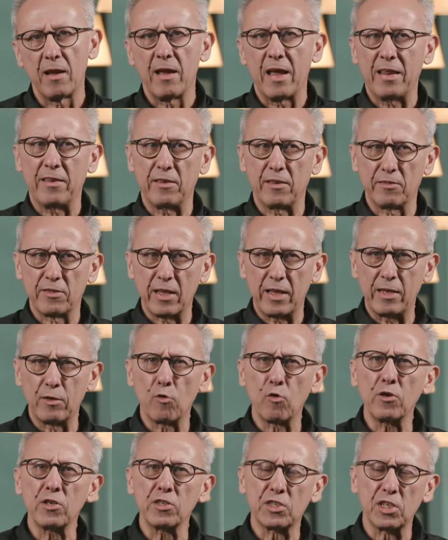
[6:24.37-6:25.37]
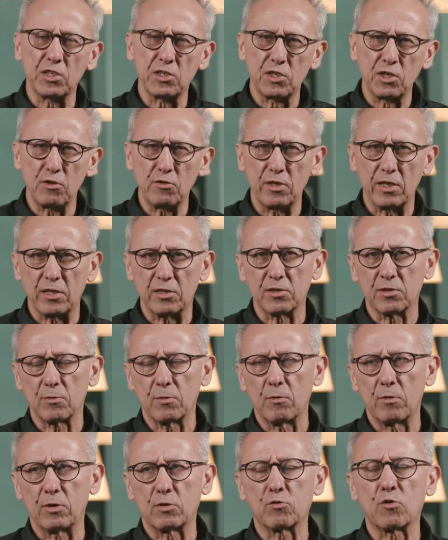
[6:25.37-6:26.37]
And in order to do this,
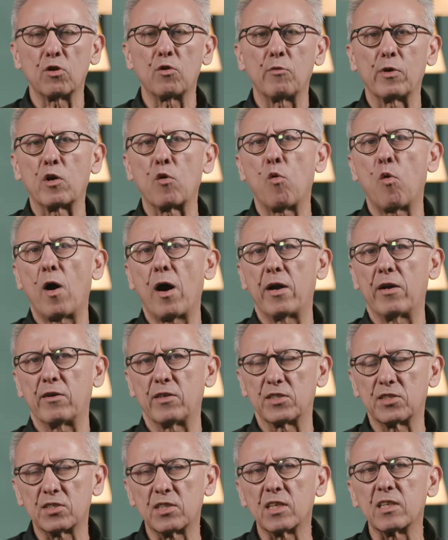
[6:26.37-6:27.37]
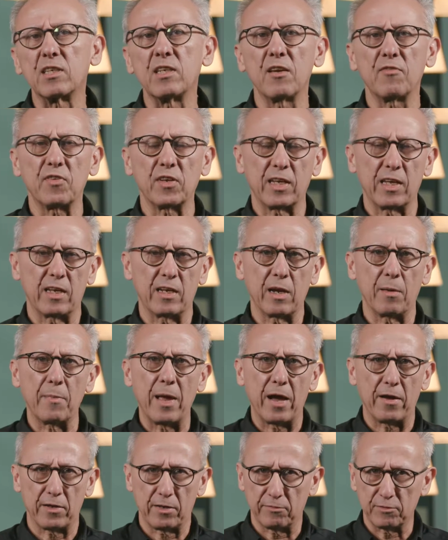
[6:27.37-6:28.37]
it's going to require a significant
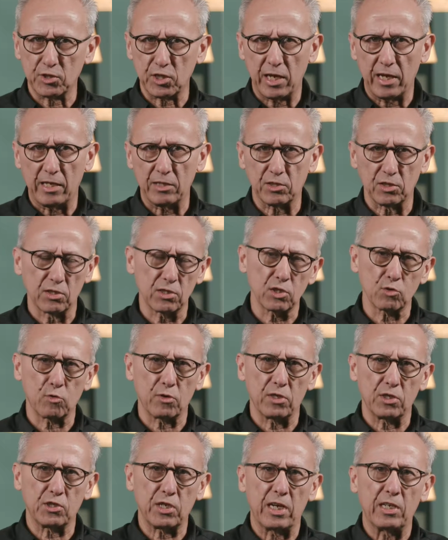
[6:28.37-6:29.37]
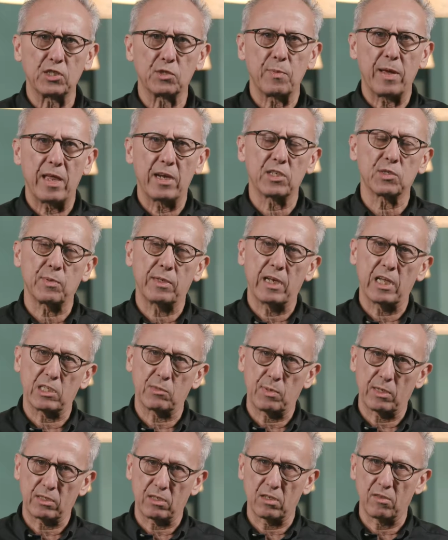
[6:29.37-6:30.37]
amount of change. And this is where the change management
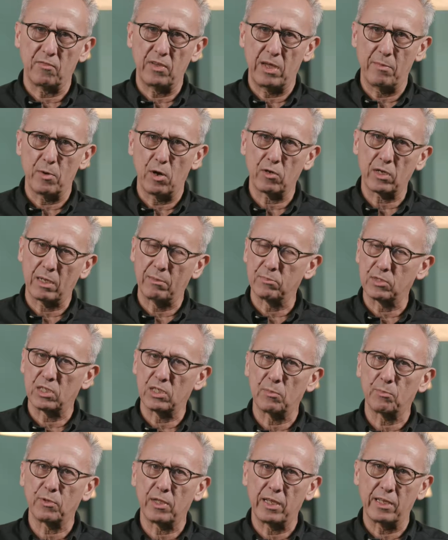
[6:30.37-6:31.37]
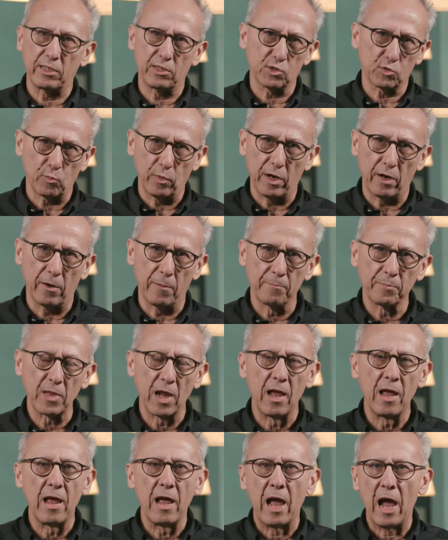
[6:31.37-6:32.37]
aspect of the VMO comes into play as well.
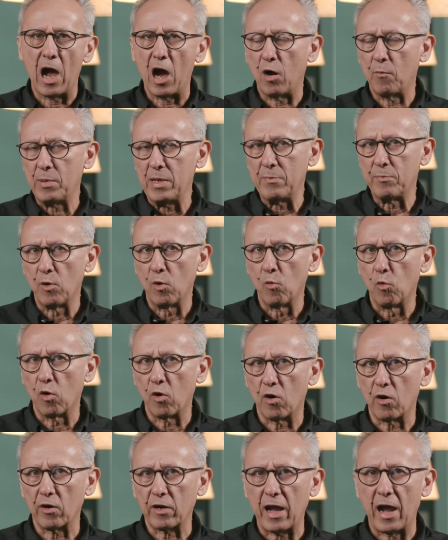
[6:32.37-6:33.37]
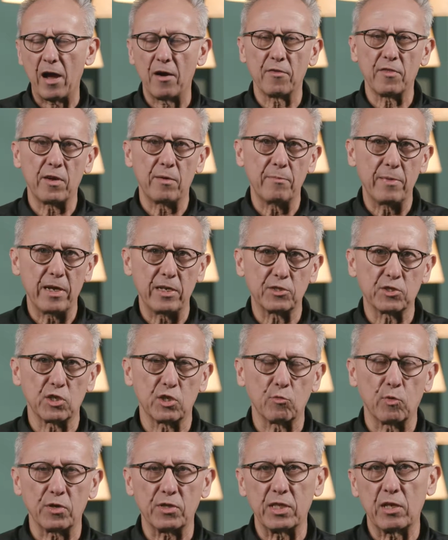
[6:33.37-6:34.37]
How people work, how they're
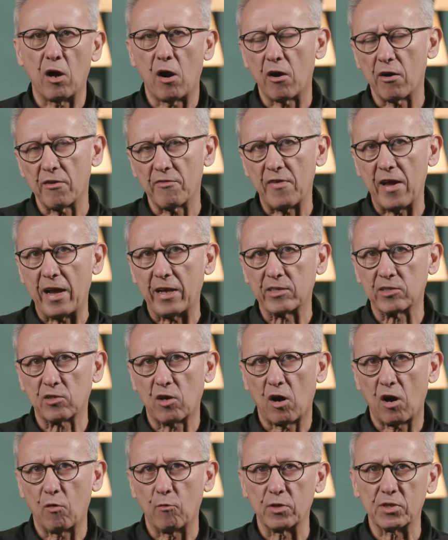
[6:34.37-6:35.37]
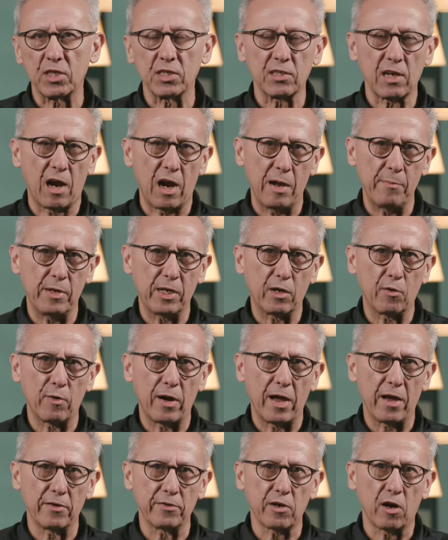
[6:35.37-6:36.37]
measured, what the artifacts are, what the timing
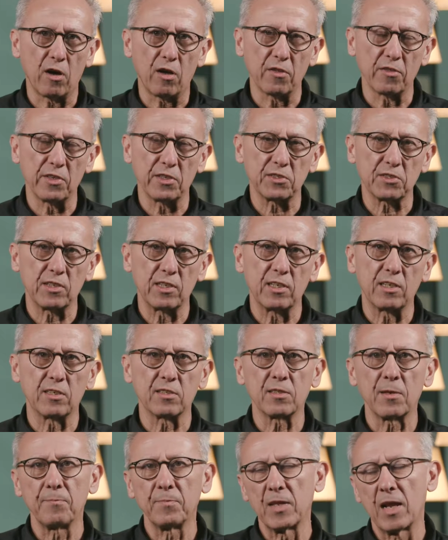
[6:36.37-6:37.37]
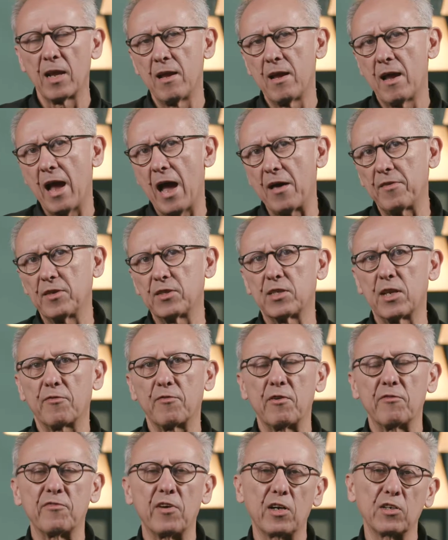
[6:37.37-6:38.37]
around all this is, how the
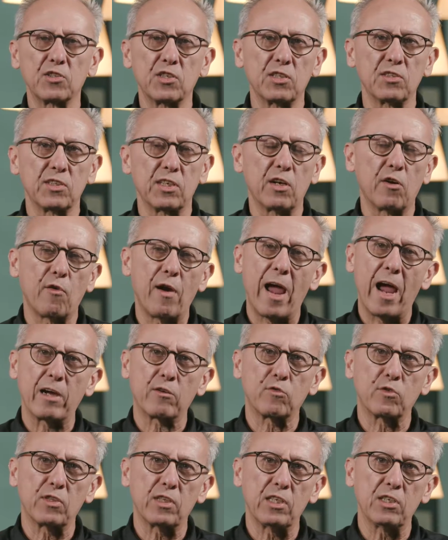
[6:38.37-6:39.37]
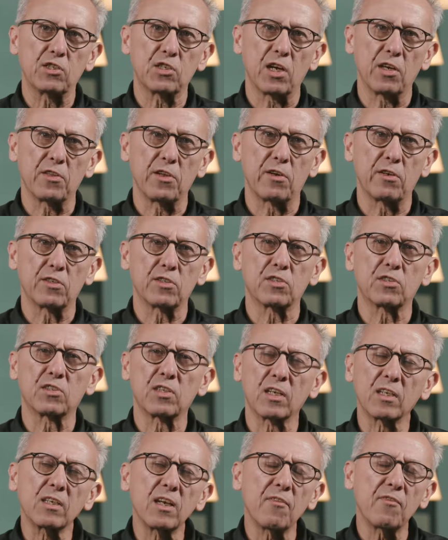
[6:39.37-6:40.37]
different functions interact with each other. There's a
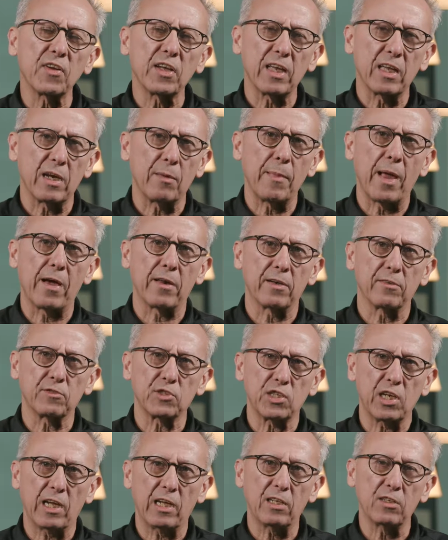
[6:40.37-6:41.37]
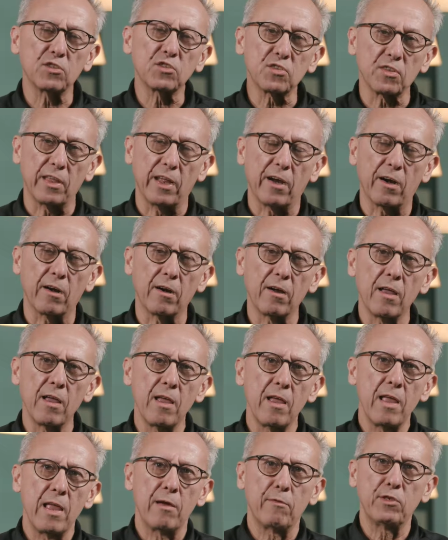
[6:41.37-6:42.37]
significant amount of change there.
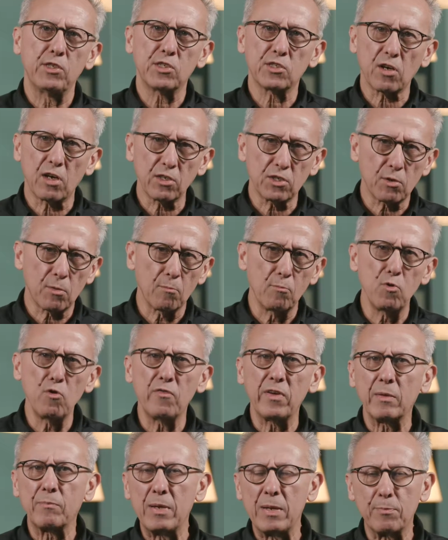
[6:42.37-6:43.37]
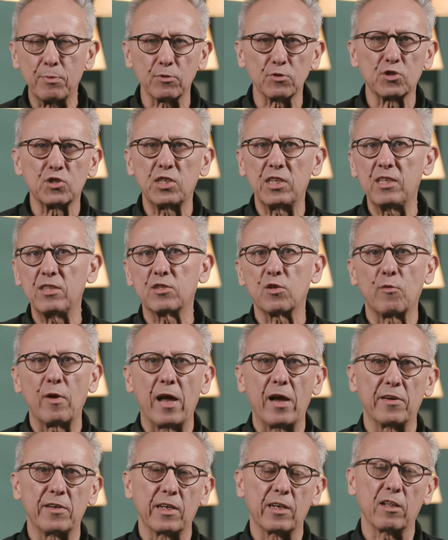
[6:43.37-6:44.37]
And when you start moving people's cheese
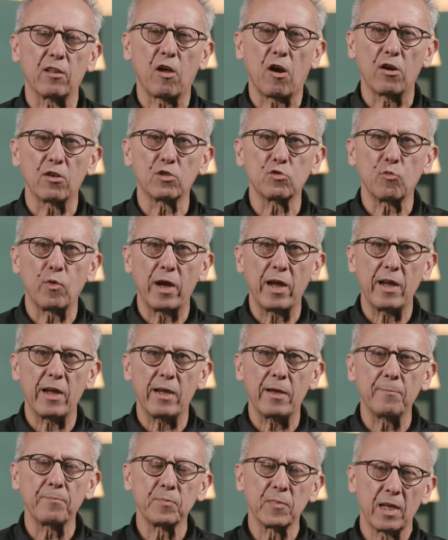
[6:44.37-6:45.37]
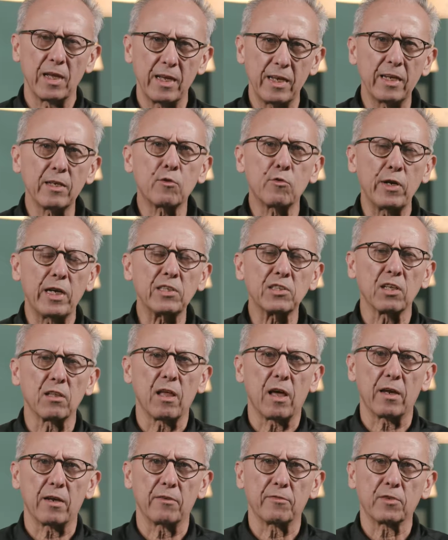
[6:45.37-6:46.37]
around in a large way, it creates a
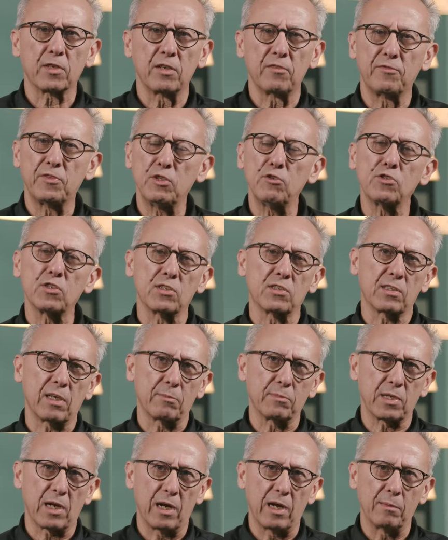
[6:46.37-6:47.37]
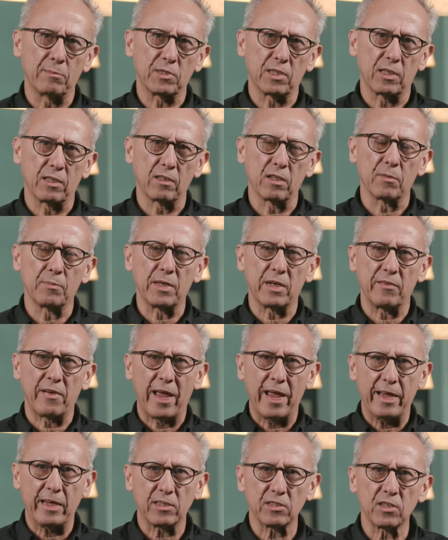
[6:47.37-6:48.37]
lot of confusion sometimes and a little bit of
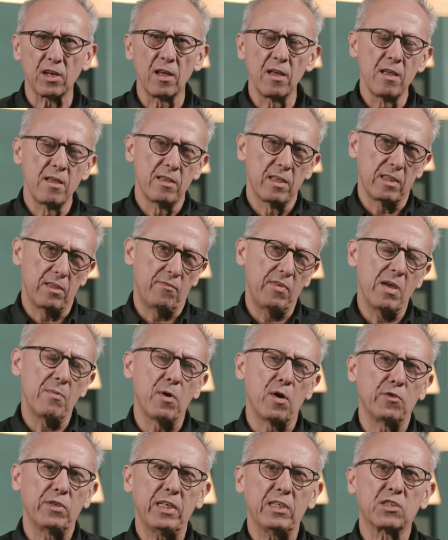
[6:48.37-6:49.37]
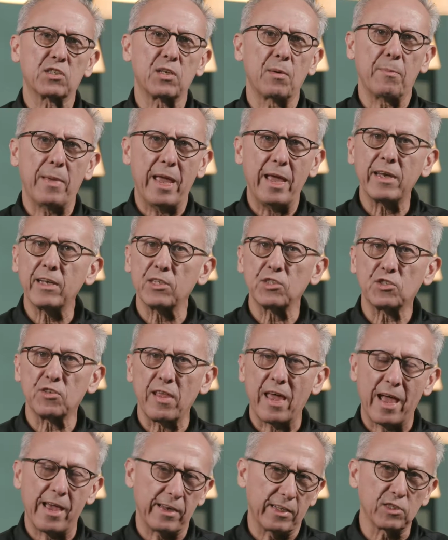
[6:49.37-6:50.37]
angst. And the VMO needs to manage
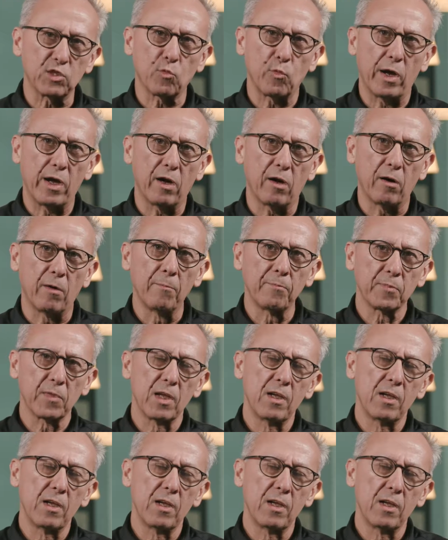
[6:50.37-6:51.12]
that as well.